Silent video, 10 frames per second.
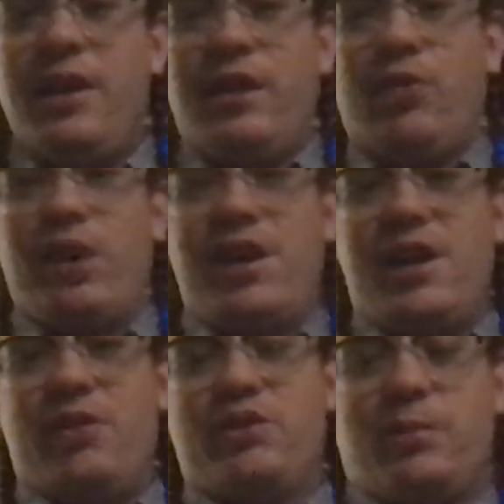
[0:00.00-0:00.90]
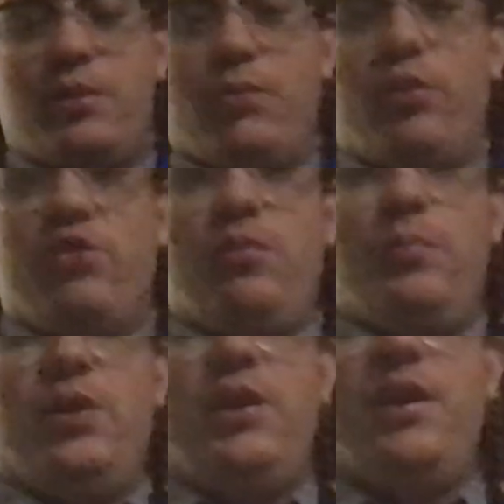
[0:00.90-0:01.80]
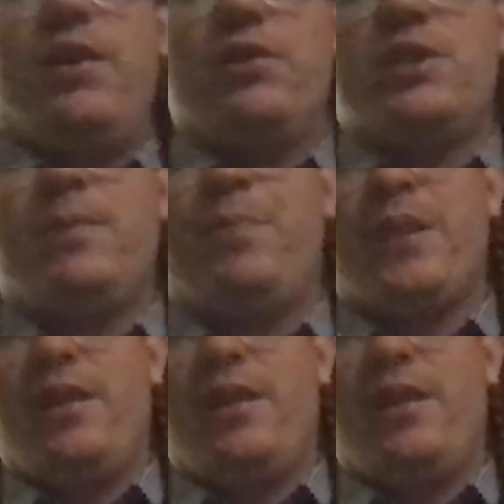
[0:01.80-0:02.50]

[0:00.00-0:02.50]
Like right now, some of the Russian billionaires